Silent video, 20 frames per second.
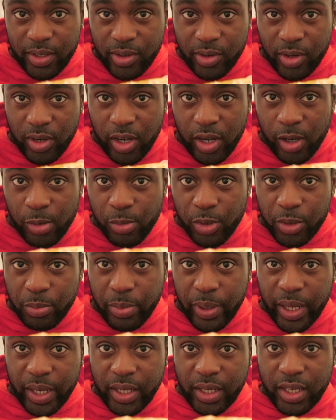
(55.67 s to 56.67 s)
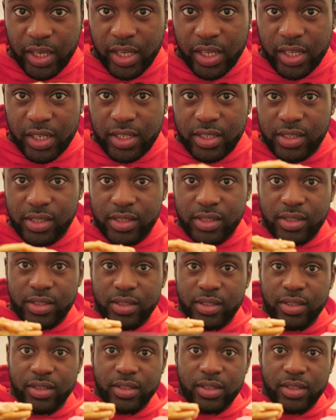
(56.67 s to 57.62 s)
got almond pancakes